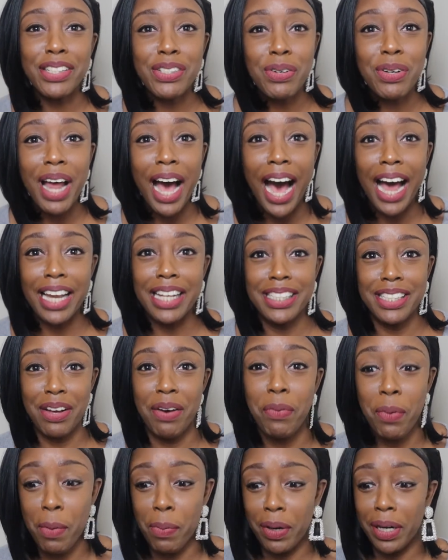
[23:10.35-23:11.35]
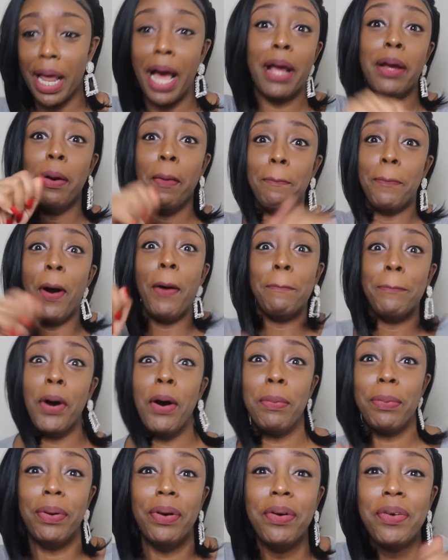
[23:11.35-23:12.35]
$2. And we were like, oop,
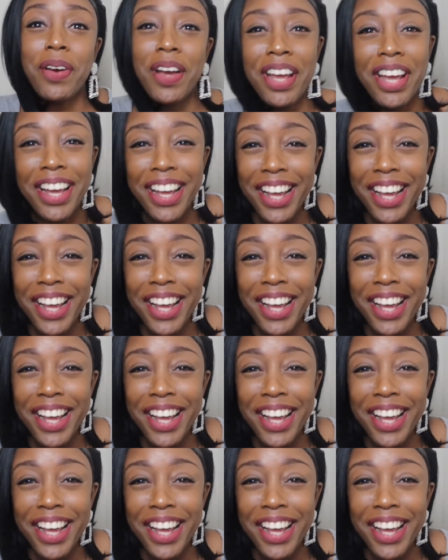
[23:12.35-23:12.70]
oop, oop.